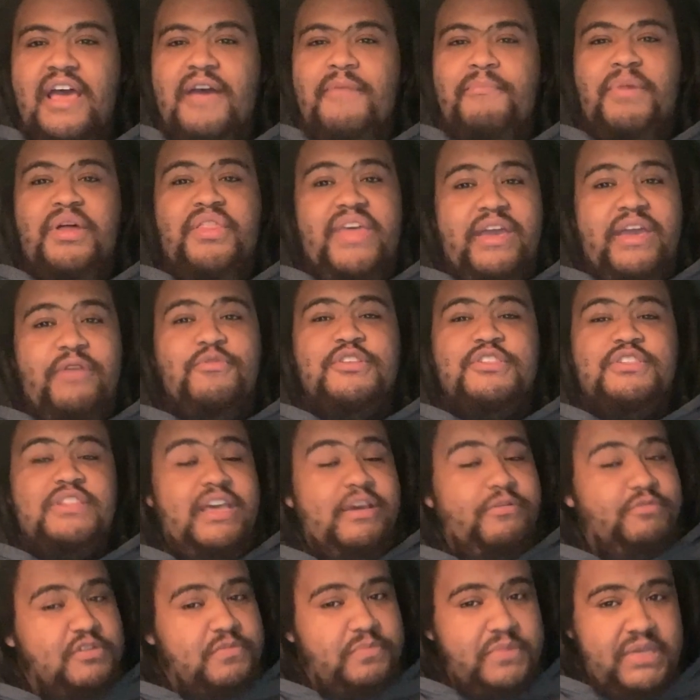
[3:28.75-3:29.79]
but they
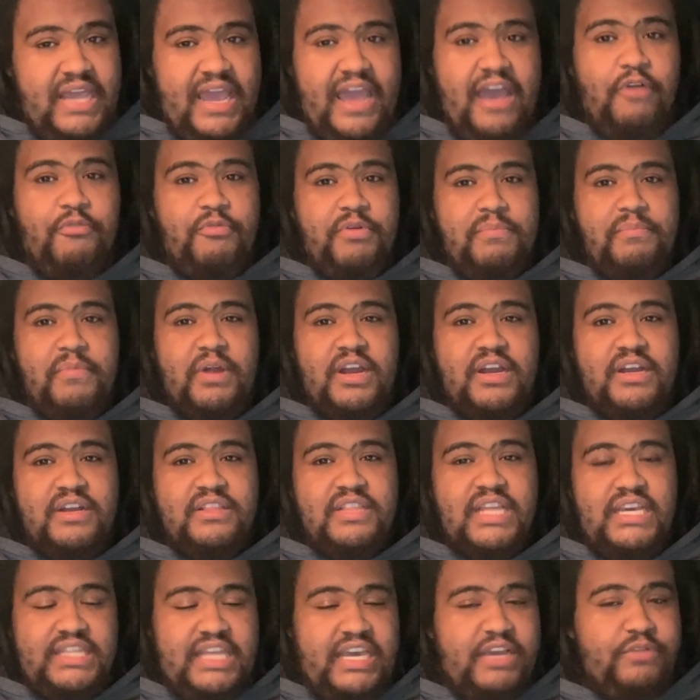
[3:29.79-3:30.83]
was meowing, bro.
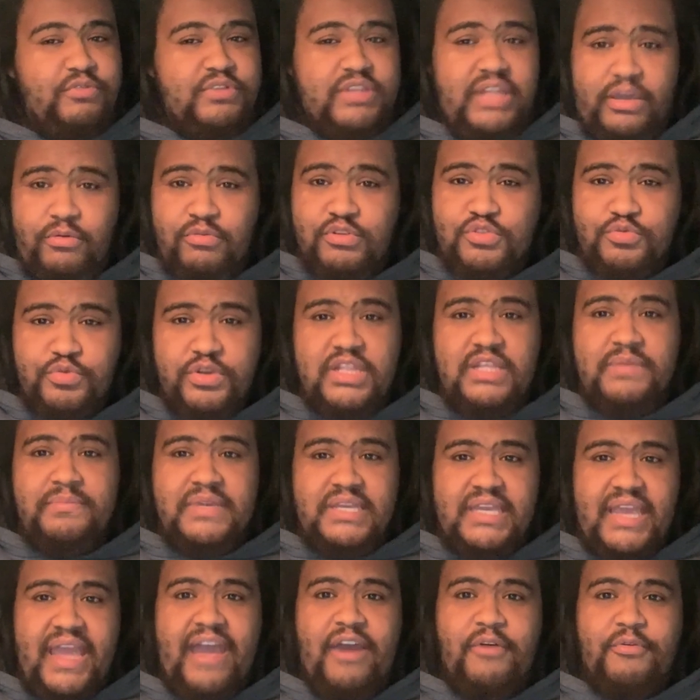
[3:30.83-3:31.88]
Like they was really
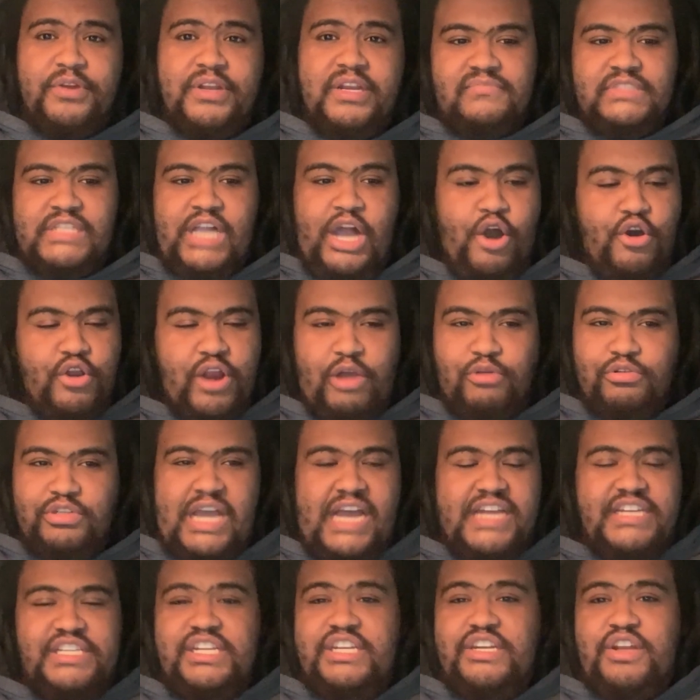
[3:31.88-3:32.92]
meowing. I
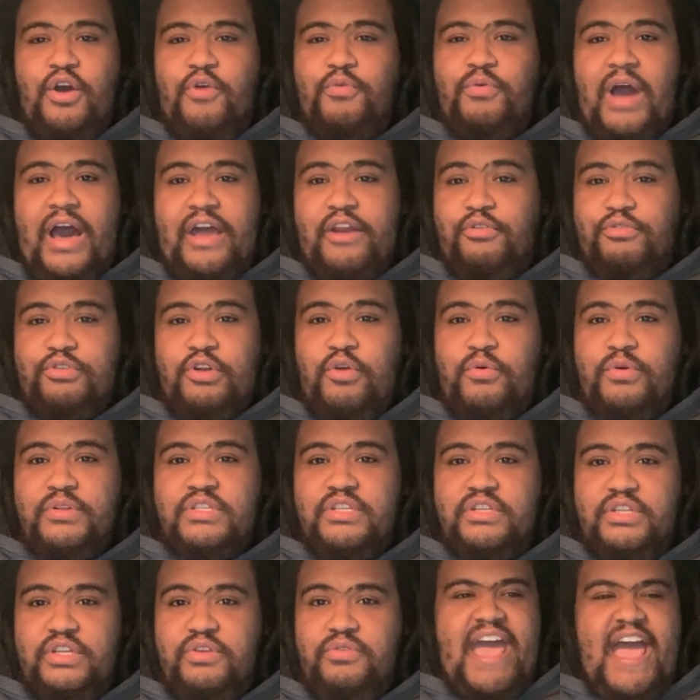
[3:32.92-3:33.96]
don't know what to
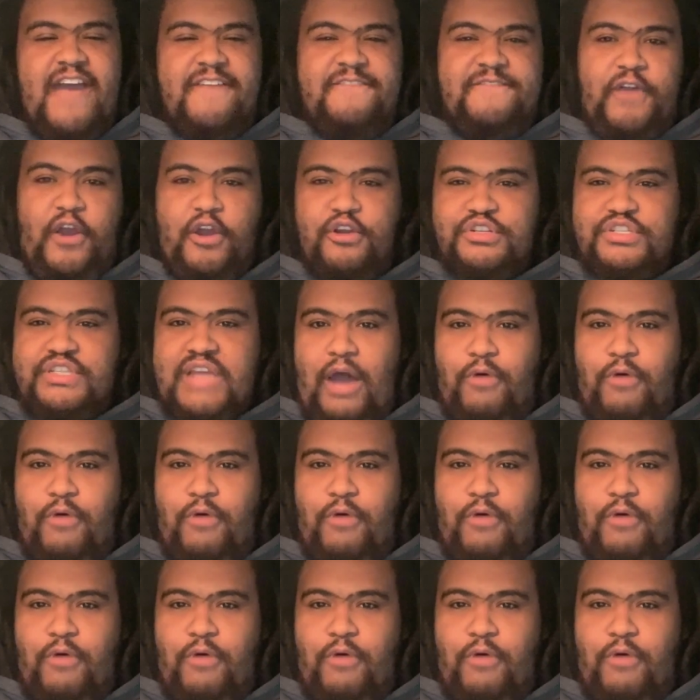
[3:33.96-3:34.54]
do. At first I